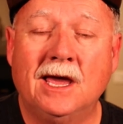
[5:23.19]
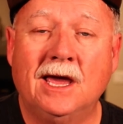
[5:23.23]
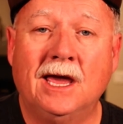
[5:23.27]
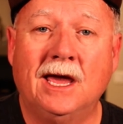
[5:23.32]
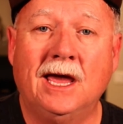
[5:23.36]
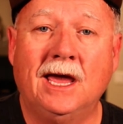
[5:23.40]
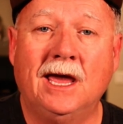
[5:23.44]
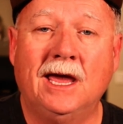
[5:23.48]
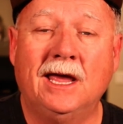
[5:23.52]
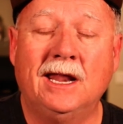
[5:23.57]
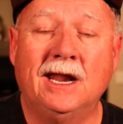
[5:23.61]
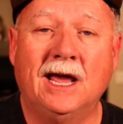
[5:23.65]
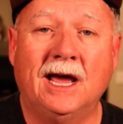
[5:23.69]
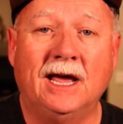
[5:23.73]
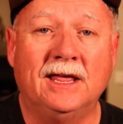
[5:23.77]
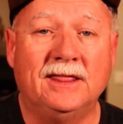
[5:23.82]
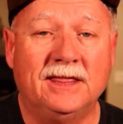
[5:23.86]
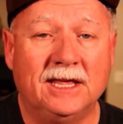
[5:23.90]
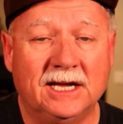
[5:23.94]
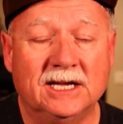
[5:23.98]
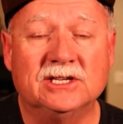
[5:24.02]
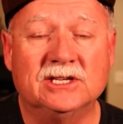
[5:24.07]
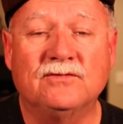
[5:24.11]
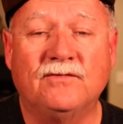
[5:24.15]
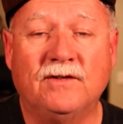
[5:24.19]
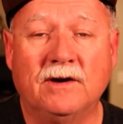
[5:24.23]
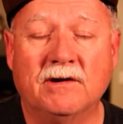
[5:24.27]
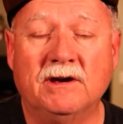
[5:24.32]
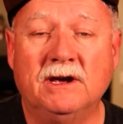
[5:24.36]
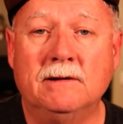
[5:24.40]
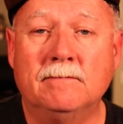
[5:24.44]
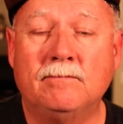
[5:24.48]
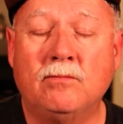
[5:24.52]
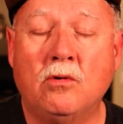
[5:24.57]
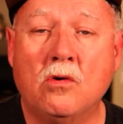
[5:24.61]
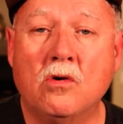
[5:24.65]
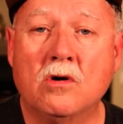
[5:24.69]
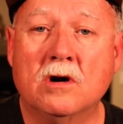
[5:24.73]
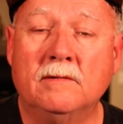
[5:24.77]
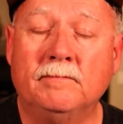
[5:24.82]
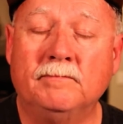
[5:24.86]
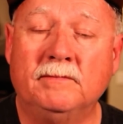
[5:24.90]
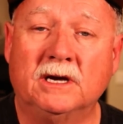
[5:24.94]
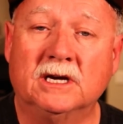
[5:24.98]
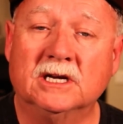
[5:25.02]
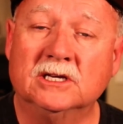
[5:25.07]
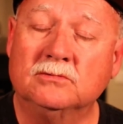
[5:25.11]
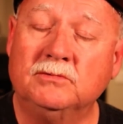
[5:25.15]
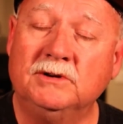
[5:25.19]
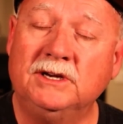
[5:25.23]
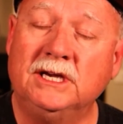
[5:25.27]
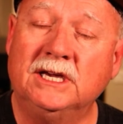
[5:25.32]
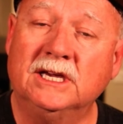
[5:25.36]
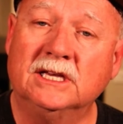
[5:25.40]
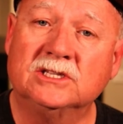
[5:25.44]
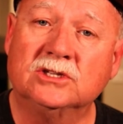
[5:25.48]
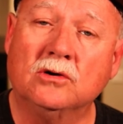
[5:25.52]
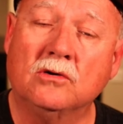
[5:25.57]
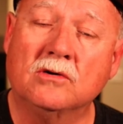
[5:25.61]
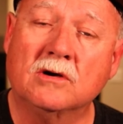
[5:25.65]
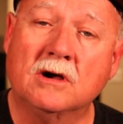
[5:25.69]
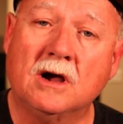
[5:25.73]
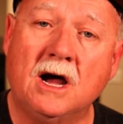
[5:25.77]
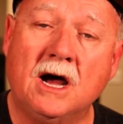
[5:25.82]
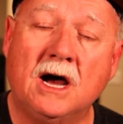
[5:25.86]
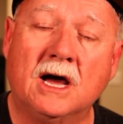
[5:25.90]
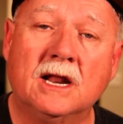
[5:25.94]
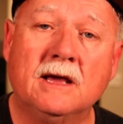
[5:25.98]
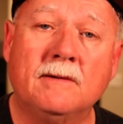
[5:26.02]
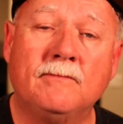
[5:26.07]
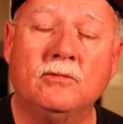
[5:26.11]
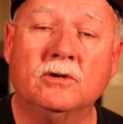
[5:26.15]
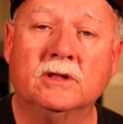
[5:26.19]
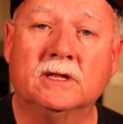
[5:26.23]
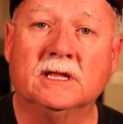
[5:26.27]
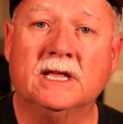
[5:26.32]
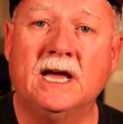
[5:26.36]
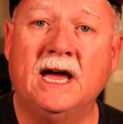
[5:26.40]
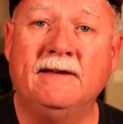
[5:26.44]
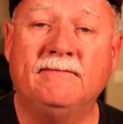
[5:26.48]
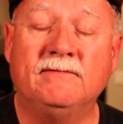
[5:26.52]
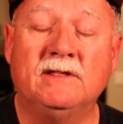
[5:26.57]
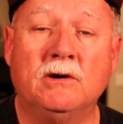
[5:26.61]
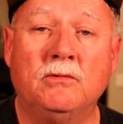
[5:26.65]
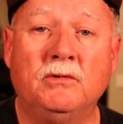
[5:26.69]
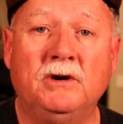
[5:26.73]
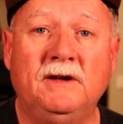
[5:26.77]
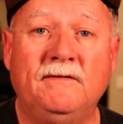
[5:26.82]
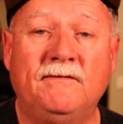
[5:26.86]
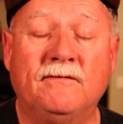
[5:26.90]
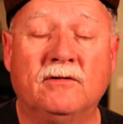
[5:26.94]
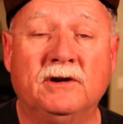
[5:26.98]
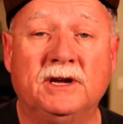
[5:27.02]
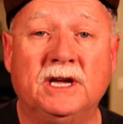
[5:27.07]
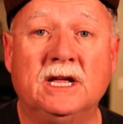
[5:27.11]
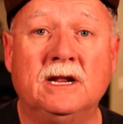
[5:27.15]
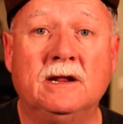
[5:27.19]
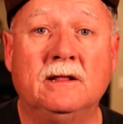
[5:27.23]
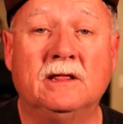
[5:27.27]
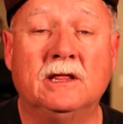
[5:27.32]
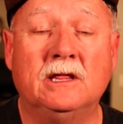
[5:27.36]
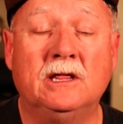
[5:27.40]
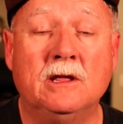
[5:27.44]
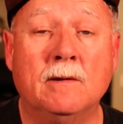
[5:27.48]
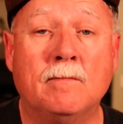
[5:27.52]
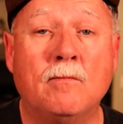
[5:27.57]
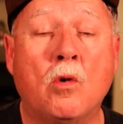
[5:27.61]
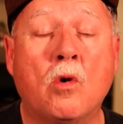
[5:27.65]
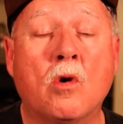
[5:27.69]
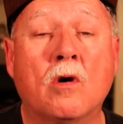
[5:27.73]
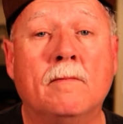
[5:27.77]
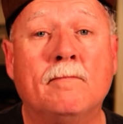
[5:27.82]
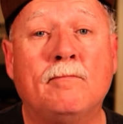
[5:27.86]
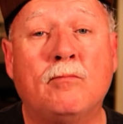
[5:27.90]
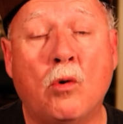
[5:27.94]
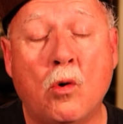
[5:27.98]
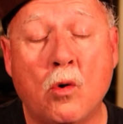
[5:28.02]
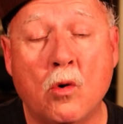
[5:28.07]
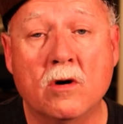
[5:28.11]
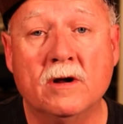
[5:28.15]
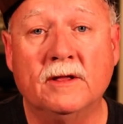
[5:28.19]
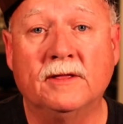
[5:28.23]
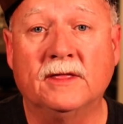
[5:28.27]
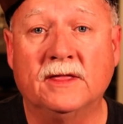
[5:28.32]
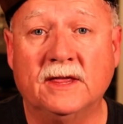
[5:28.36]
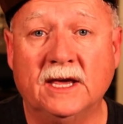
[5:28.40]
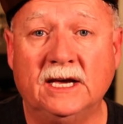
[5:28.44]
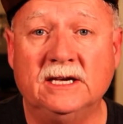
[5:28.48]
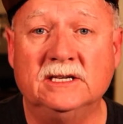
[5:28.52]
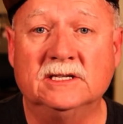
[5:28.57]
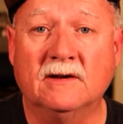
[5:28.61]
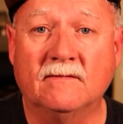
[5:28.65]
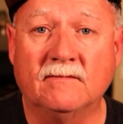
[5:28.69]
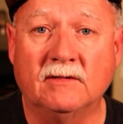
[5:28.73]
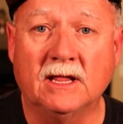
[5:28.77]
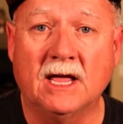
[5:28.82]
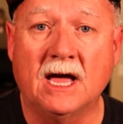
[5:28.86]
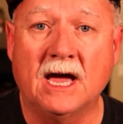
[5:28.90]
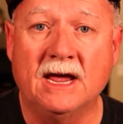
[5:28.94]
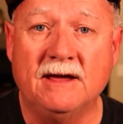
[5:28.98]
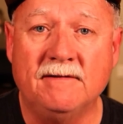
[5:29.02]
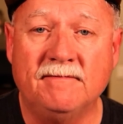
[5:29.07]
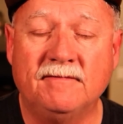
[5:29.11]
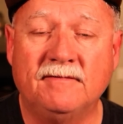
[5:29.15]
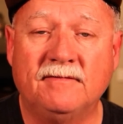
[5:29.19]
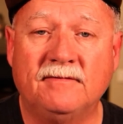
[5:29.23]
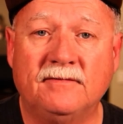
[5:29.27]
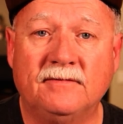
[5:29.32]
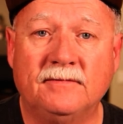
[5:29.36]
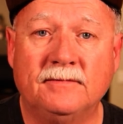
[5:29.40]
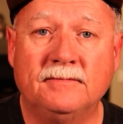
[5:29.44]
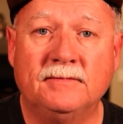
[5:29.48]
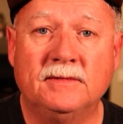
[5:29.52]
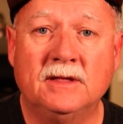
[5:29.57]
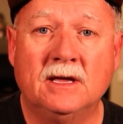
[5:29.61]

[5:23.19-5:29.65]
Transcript: And I think it's very important because we can get so caught up with life that we forget the more important things of life.